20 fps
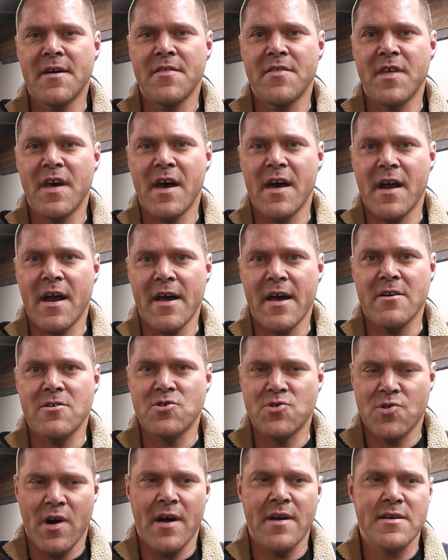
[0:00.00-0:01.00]
that I
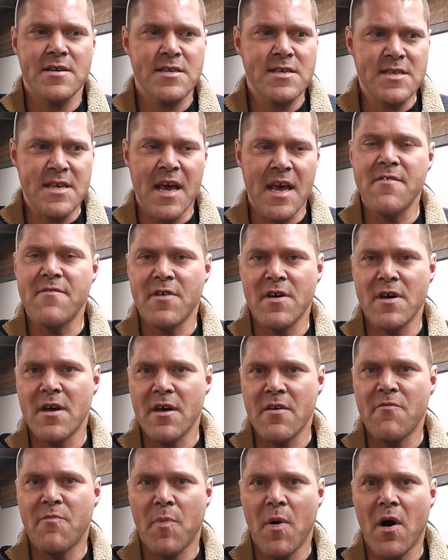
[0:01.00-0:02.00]
could try to save it
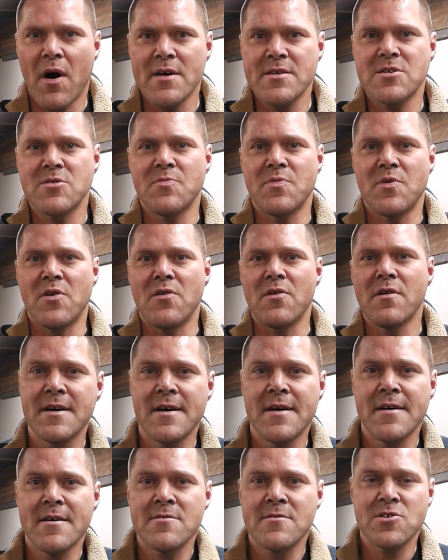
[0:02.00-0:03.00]
if possible.
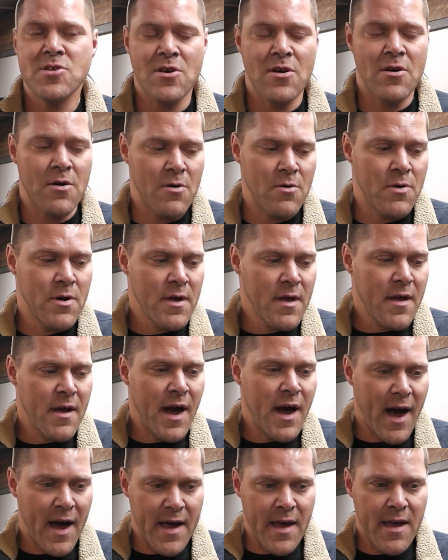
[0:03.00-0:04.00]
So
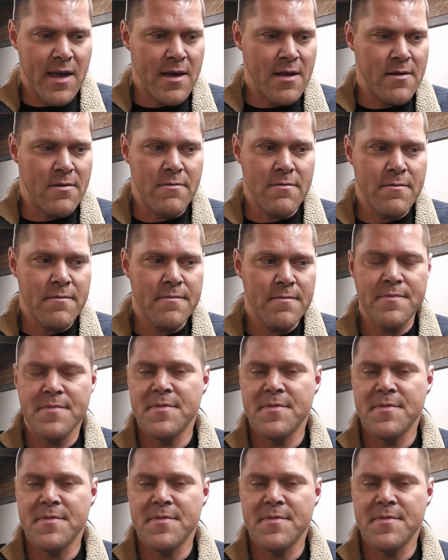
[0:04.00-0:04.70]
I can,